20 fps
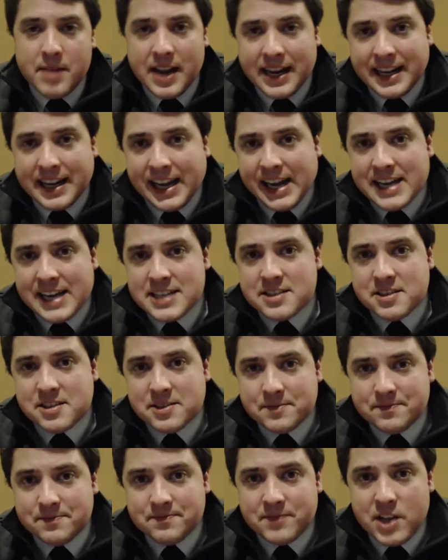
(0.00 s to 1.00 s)
in
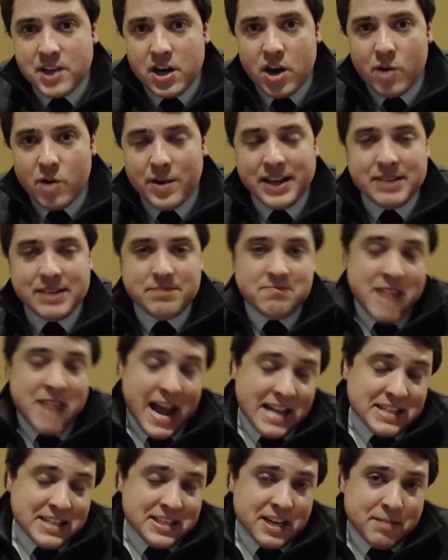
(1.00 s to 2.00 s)
case, he
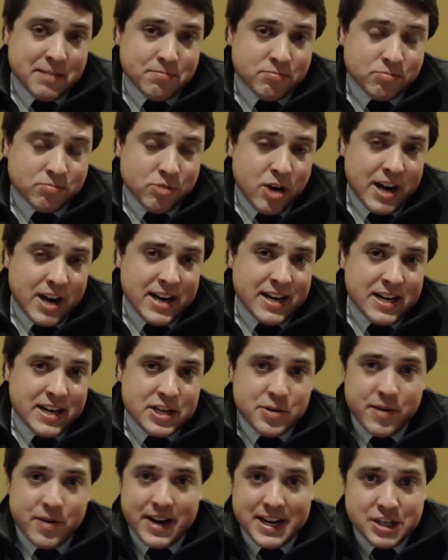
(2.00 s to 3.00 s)
ends up running
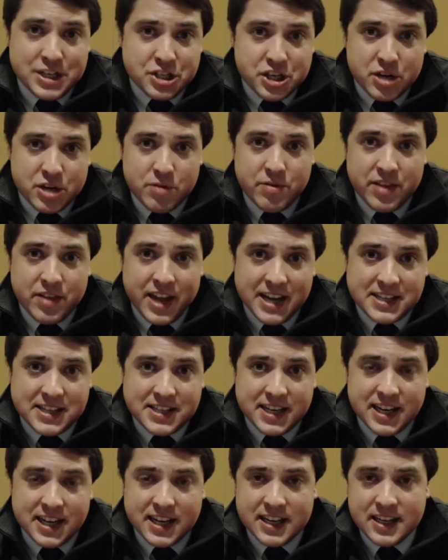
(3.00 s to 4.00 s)
into an issue
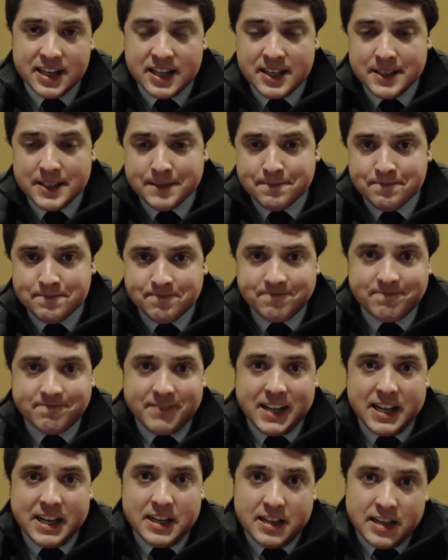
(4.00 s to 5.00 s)
that,
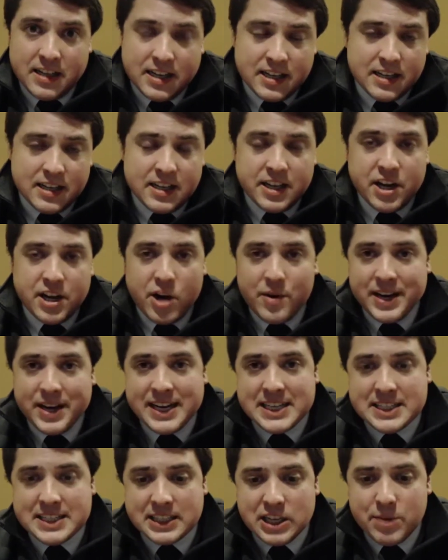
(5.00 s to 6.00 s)
he
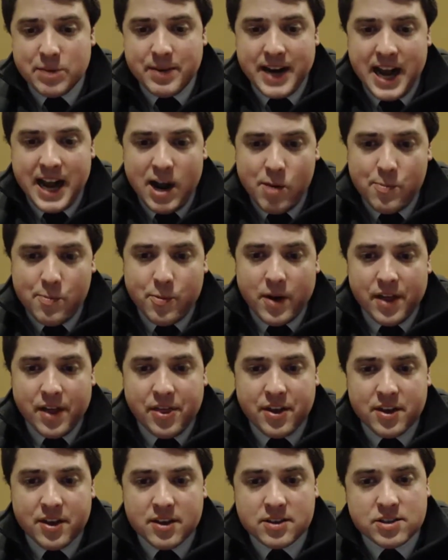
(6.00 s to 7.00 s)
needs a little bit of help
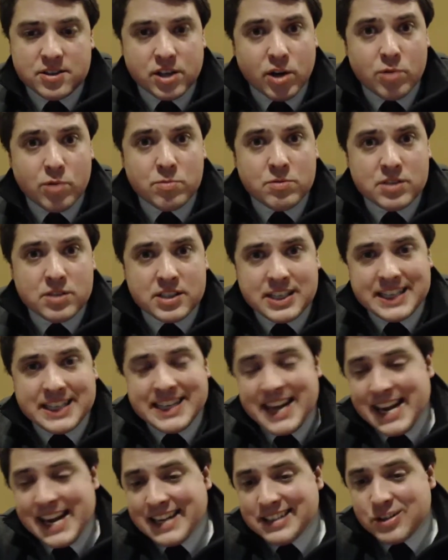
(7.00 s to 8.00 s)
with. So
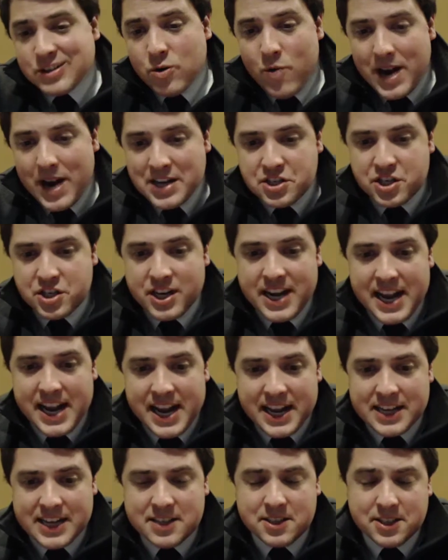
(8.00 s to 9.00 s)
today's question
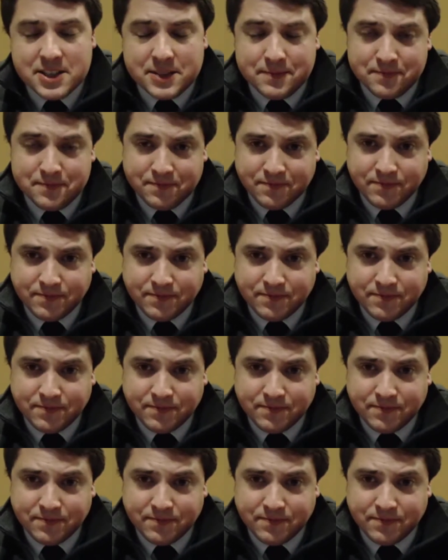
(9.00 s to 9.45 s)
is,